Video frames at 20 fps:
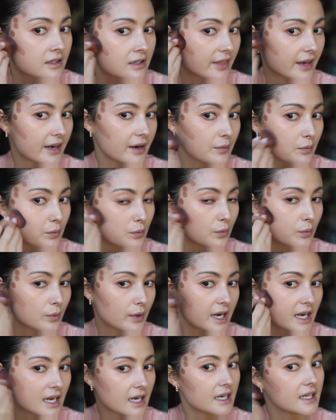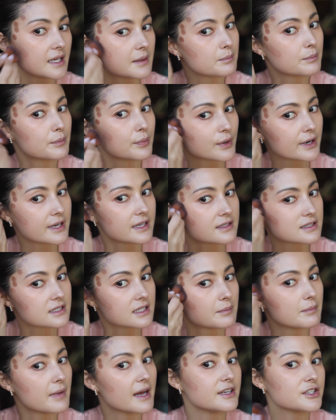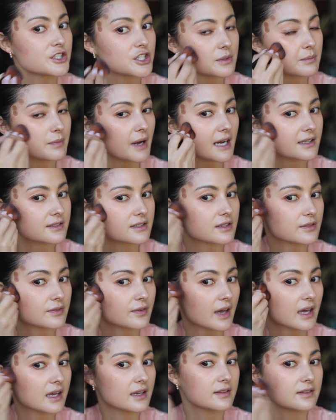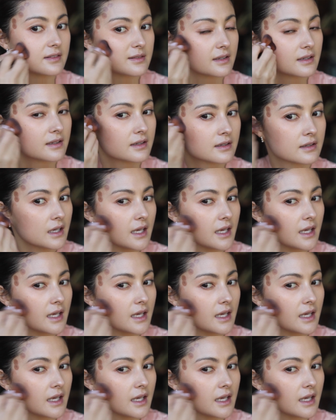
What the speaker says: that it really brings dimension back to the face.